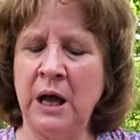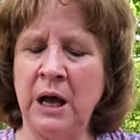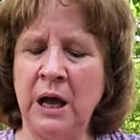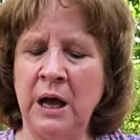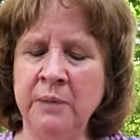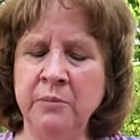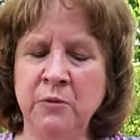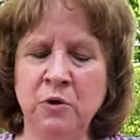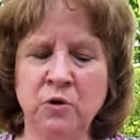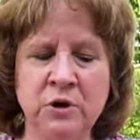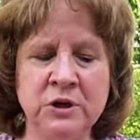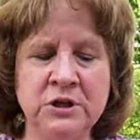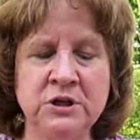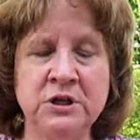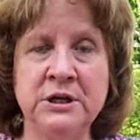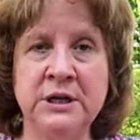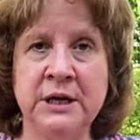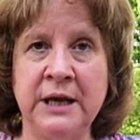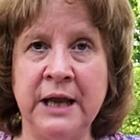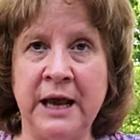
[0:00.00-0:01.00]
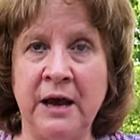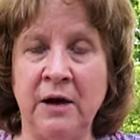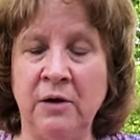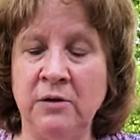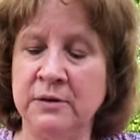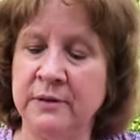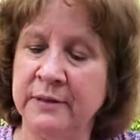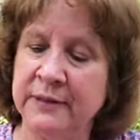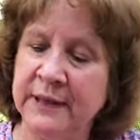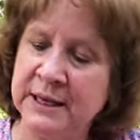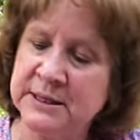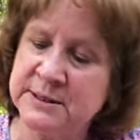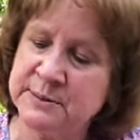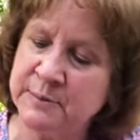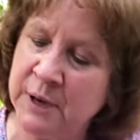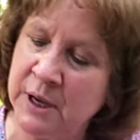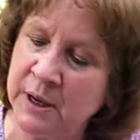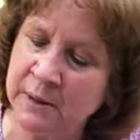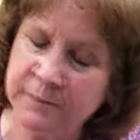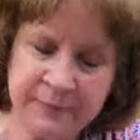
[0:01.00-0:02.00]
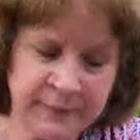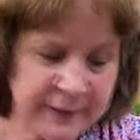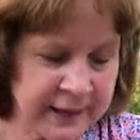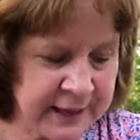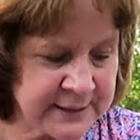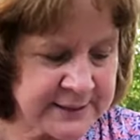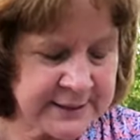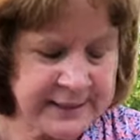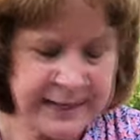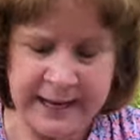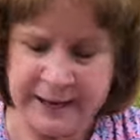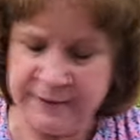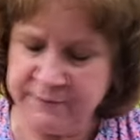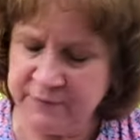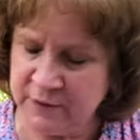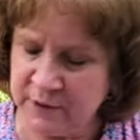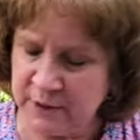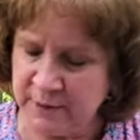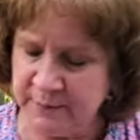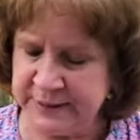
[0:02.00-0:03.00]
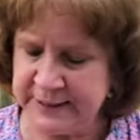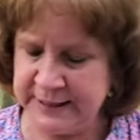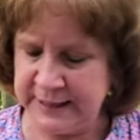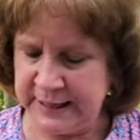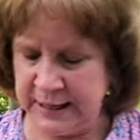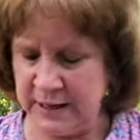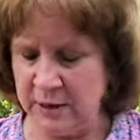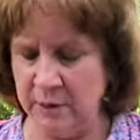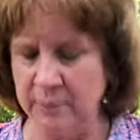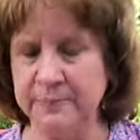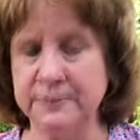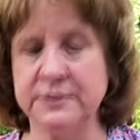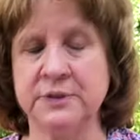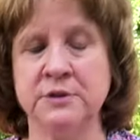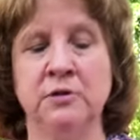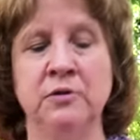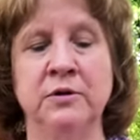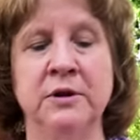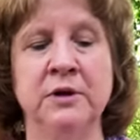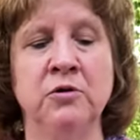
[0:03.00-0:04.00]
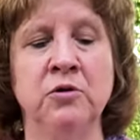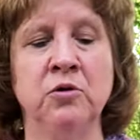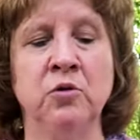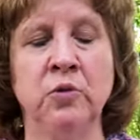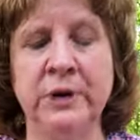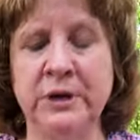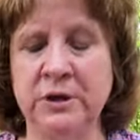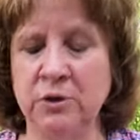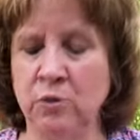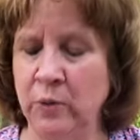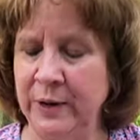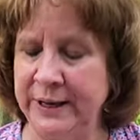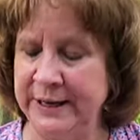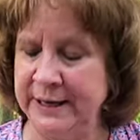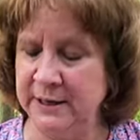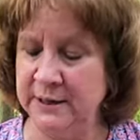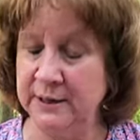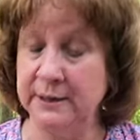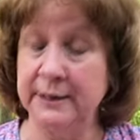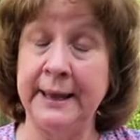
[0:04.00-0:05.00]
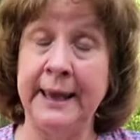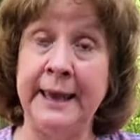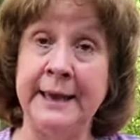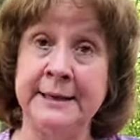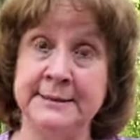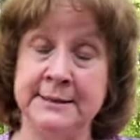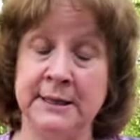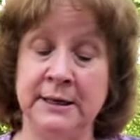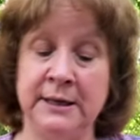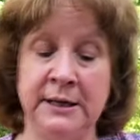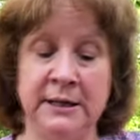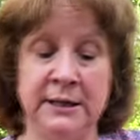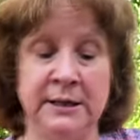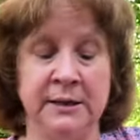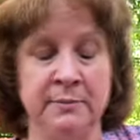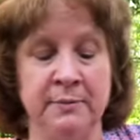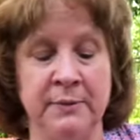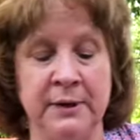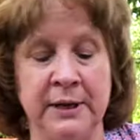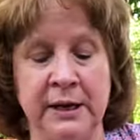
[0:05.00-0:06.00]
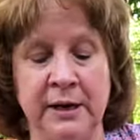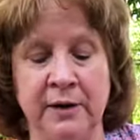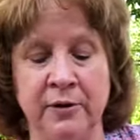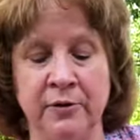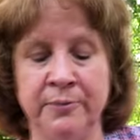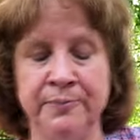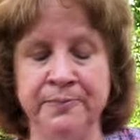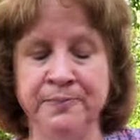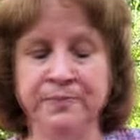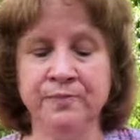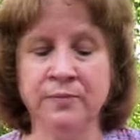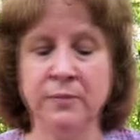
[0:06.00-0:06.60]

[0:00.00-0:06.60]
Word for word: I'm going to now, thanks mom, thanks dad for coming to help. So they're going to wait in case I need them later.